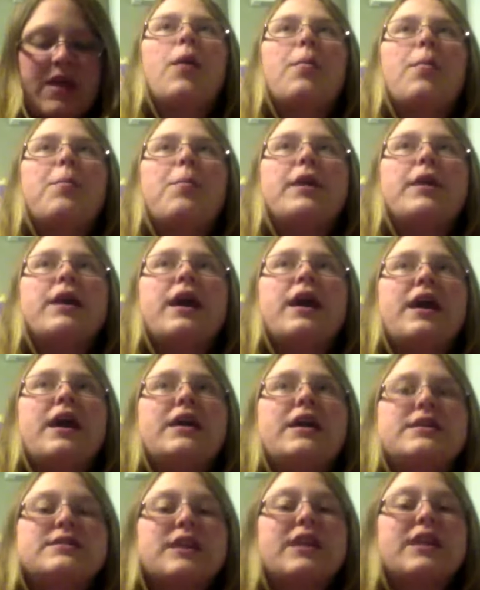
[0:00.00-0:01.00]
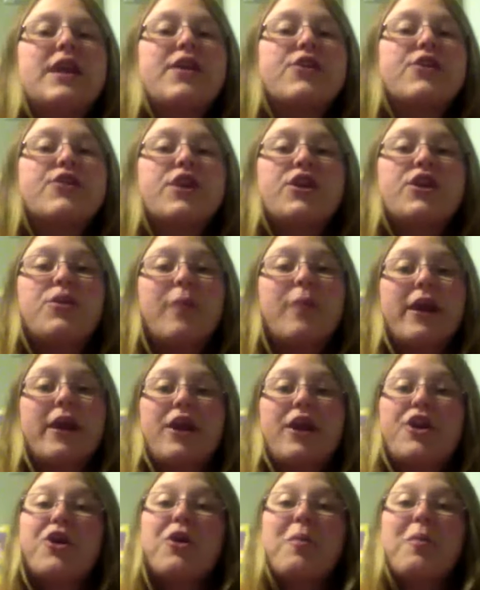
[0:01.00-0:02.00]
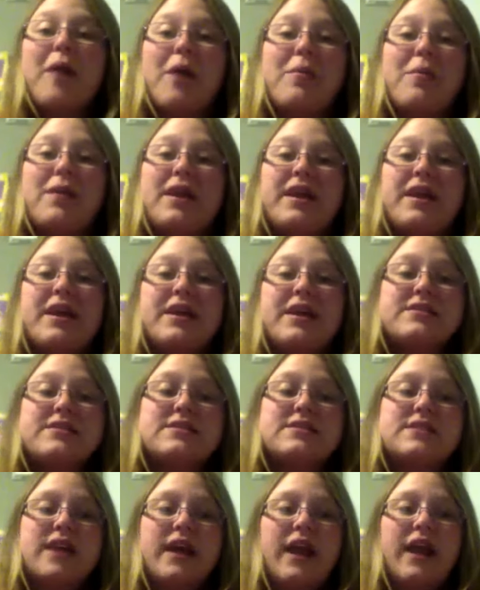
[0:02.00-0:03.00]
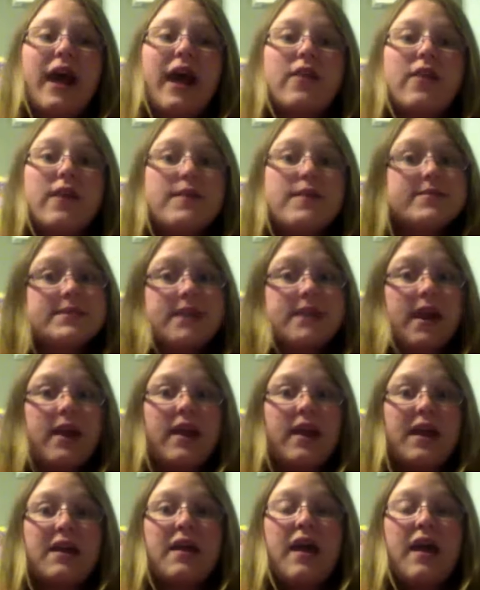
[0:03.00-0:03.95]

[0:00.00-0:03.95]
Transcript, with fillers: Because another thing you might not know about me is that I love skating.